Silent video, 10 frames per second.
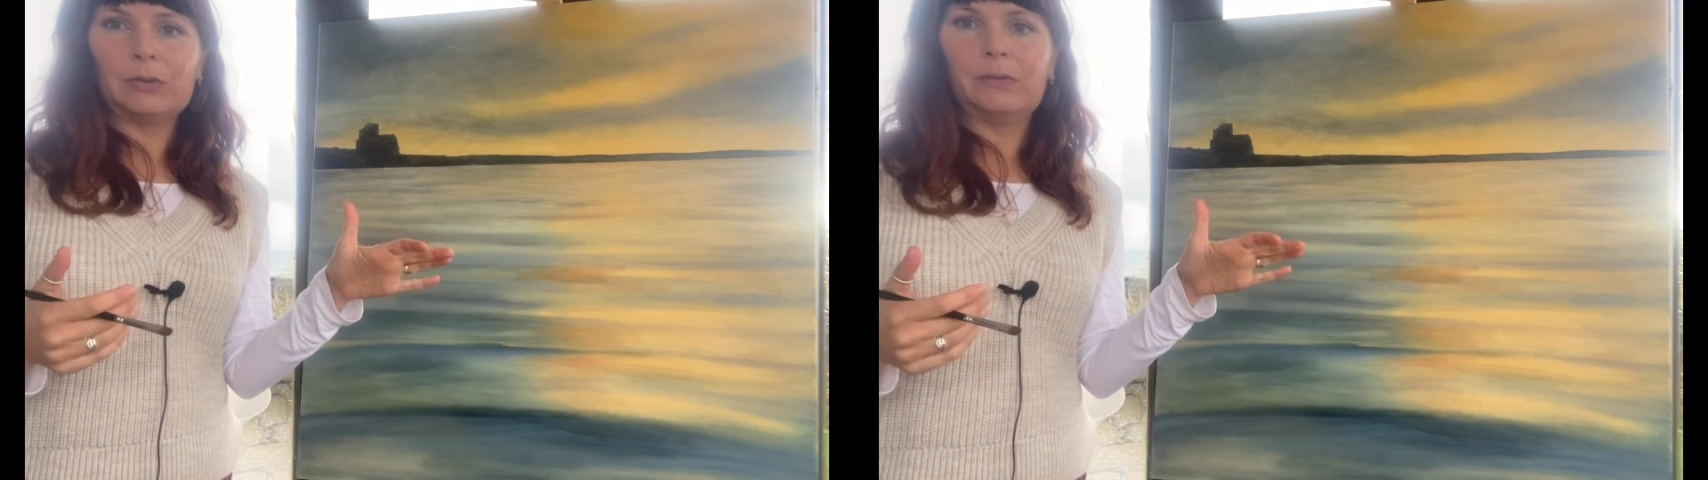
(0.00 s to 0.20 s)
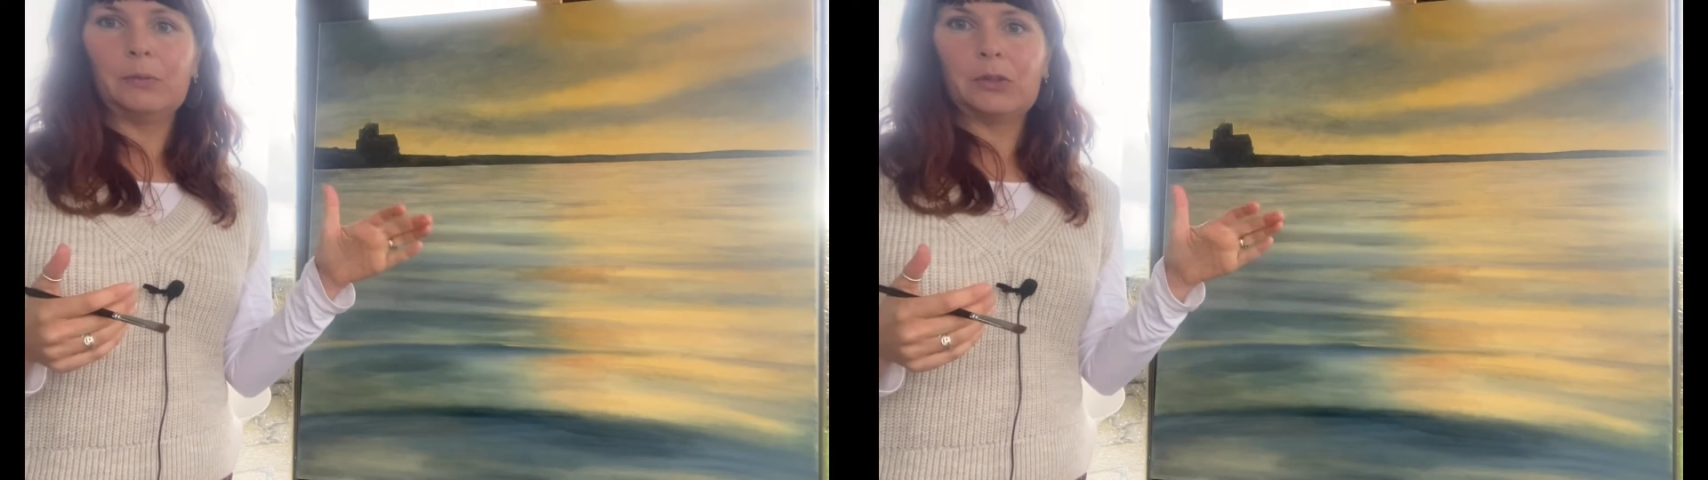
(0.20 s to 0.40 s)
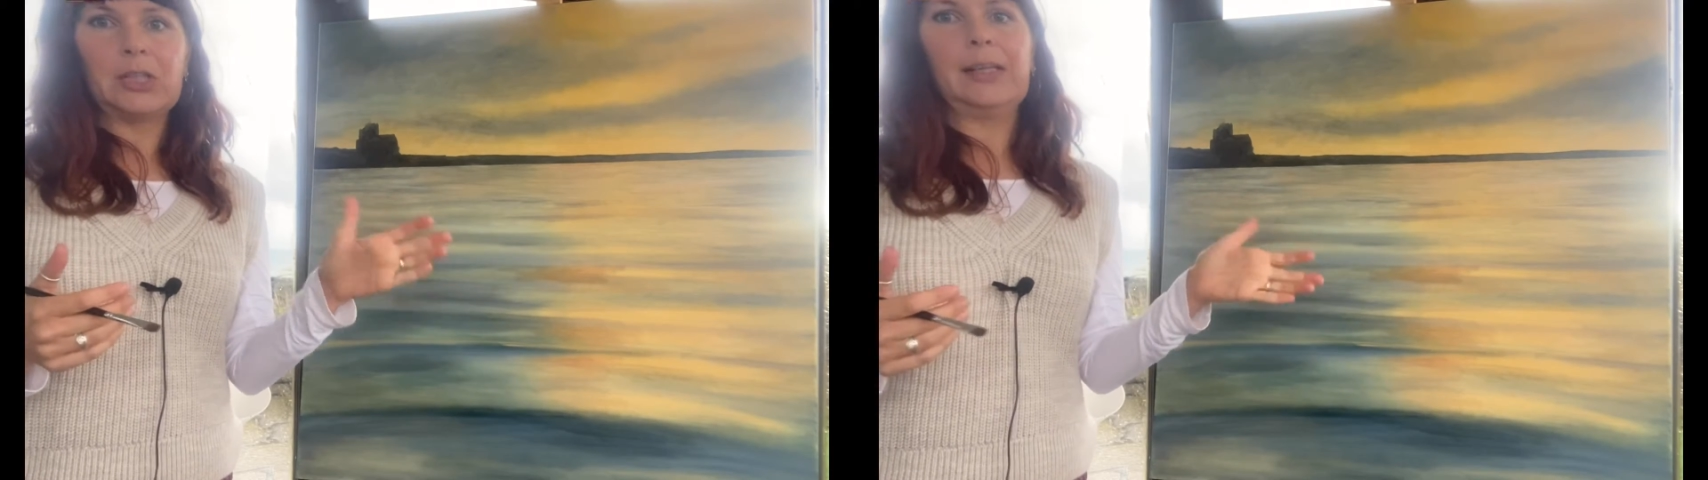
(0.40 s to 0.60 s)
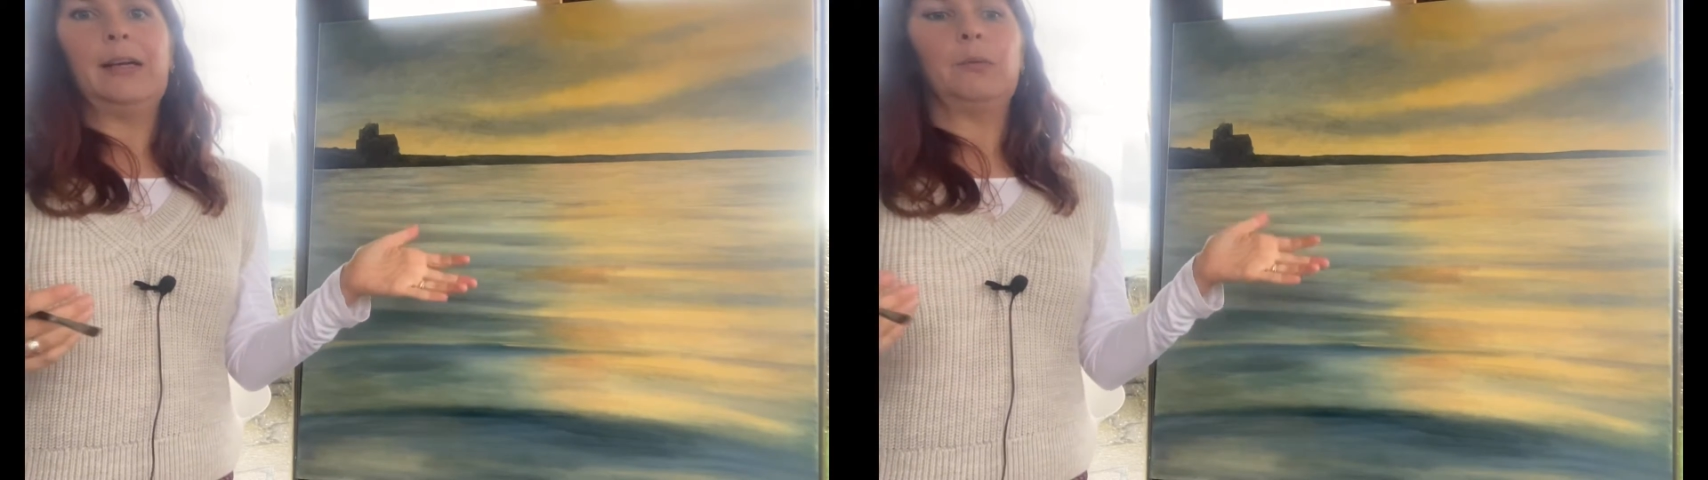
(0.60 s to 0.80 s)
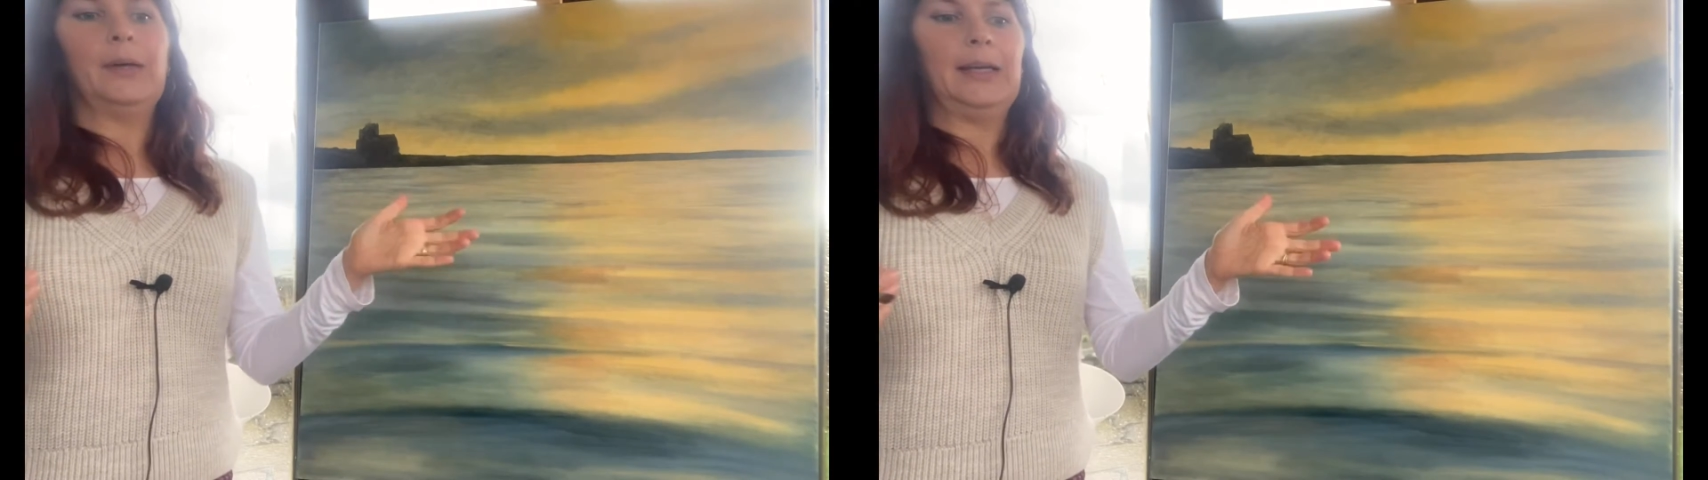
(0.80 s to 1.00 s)
if you want to check
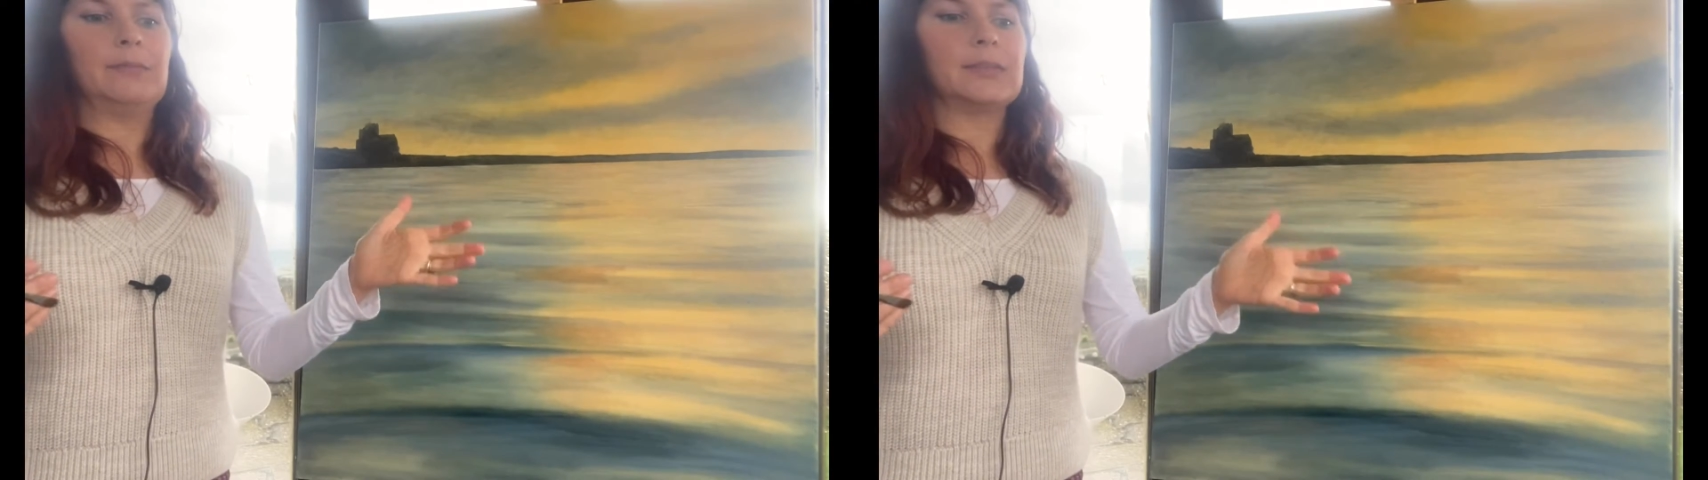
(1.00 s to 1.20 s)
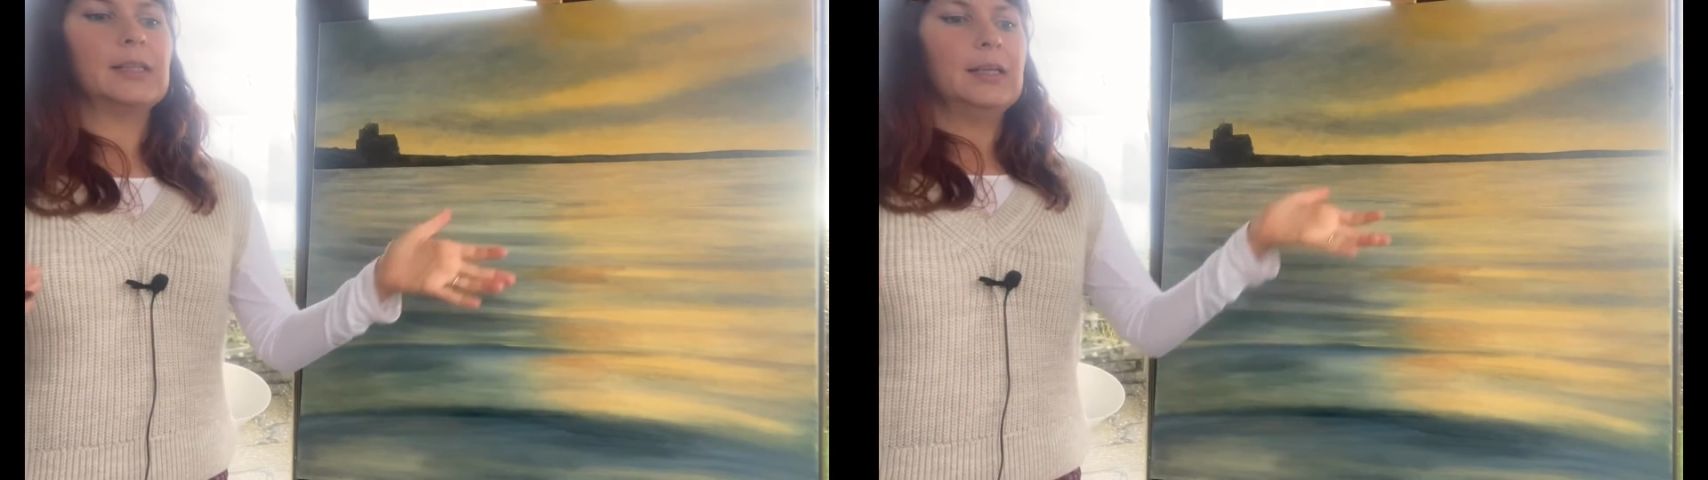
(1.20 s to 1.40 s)
out Waves.